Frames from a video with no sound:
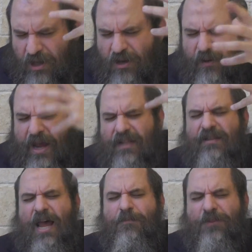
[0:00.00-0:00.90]
great
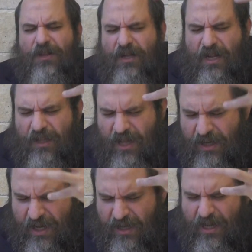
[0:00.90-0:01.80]
depth
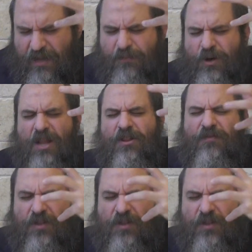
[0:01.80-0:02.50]
and breadth of